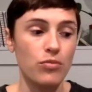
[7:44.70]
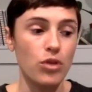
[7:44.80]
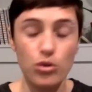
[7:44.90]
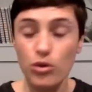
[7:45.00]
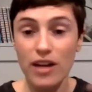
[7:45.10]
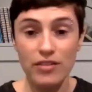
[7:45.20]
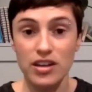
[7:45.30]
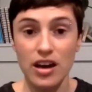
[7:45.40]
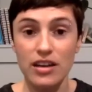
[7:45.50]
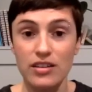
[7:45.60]
who have a
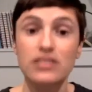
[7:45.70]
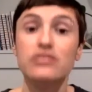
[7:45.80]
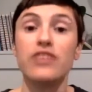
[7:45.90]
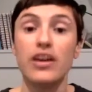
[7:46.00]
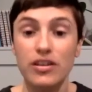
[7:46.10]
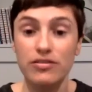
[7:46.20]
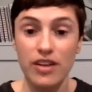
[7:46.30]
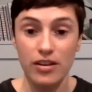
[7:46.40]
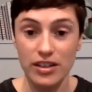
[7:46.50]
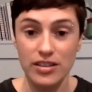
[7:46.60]
diet that's very
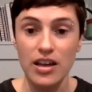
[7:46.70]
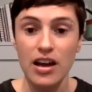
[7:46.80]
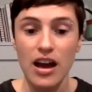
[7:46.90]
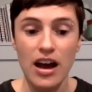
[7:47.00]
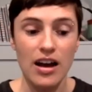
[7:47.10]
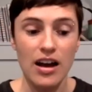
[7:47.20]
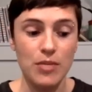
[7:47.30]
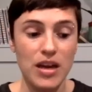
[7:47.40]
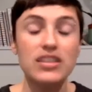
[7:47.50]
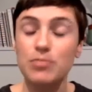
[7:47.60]
varied.
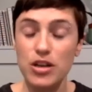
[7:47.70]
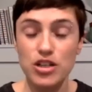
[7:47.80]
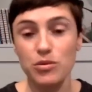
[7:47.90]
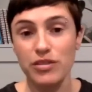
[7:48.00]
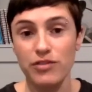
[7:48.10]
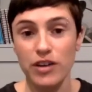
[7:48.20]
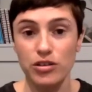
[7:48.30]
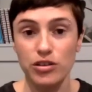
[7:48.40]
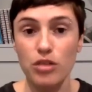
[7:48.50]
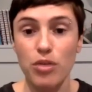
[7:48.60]
And especially with feral
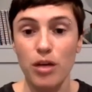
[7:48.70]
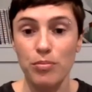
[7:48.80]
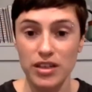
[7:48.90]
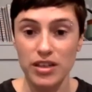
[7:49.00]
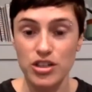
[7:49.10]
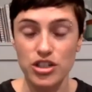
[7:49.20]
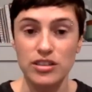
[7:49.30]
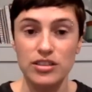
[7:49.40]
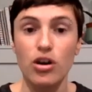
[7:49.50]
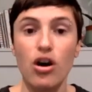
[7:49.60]
dog
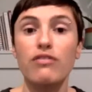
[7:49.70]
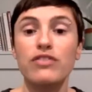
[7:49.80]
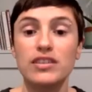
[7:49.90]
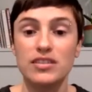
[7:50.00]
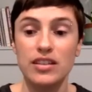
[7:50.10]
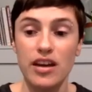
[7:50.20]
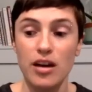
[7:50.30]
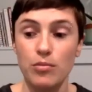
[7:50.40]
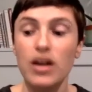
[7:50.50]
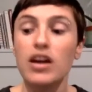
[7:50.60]
populations, you'll often see
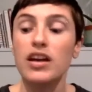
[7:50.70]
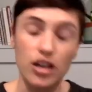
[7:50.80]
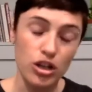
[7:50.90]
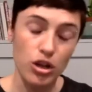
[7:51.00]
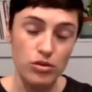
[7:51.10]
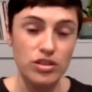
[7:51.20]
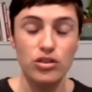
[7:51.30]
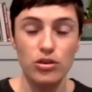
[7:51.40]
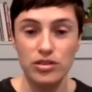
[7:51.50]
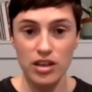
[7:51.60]
them in close
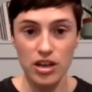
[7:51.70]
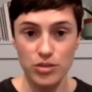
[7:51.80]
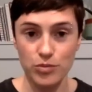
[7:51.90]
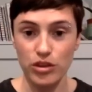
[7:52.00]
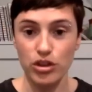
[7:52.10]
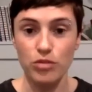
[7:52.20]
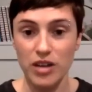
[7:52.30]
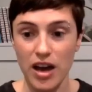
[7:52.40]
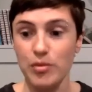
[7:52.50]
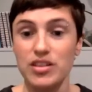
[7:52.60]
association with human
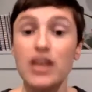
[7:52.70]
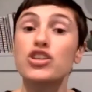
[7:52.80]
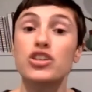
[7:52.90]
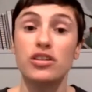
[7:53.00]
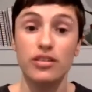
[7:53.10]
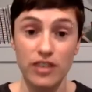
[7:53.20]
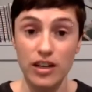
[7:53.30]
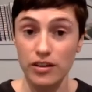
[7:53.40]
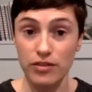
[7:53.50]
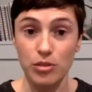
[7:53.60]
habitation, and they're
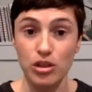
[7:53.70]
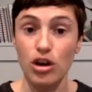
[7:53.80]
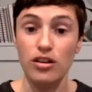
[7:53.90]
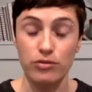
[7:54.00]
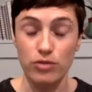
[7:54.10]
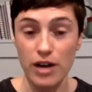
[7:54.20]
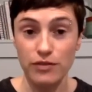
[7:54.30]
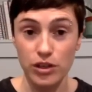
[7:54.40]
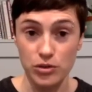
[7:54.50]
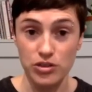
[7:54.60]
feeding from a lot of
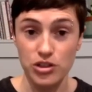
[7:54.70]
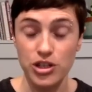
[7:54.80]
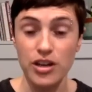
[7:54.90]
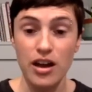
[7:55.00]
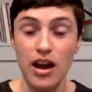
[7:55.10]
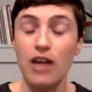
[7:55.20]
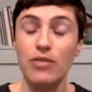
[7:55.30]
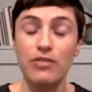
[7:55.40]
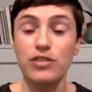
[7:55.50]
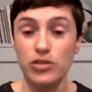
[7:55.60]

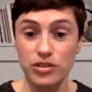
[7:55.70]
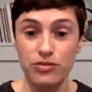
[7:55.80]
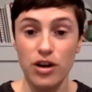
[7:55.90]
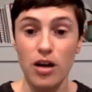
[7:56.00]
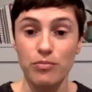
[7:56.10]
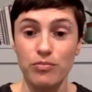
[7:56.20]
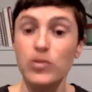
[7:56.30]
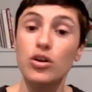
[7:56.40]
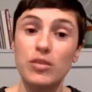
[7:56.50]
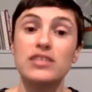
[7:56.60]
refuse from
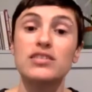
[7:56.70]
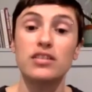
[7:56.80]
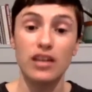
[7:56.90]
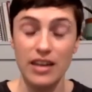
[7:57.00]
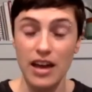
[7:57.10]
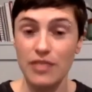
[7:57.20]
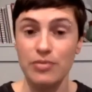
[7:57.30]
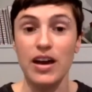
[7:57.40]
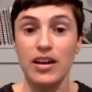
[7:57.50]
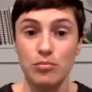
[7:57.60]
humans. And again,
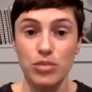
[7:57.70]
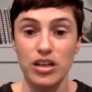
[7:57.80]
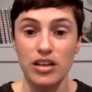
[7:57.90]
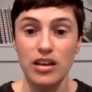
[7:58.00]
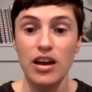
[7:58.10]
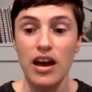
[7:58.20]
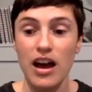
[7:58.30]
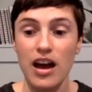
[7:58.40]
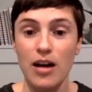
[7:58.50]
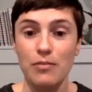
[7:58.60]
that can be
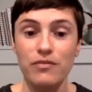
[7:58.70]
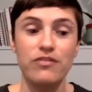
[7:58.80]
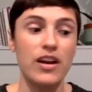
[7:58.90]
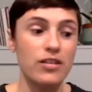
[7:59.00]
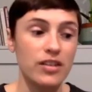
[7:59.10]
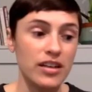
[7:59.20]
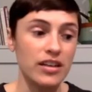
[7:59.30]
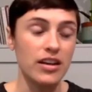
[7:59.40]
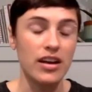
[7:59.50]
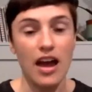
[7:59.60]
very
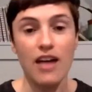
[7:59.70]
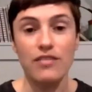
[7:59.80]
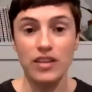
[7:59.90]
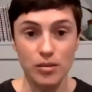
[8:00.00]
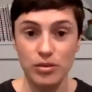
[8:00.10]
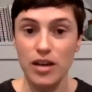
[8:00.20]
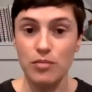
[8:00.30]
heavy in the plant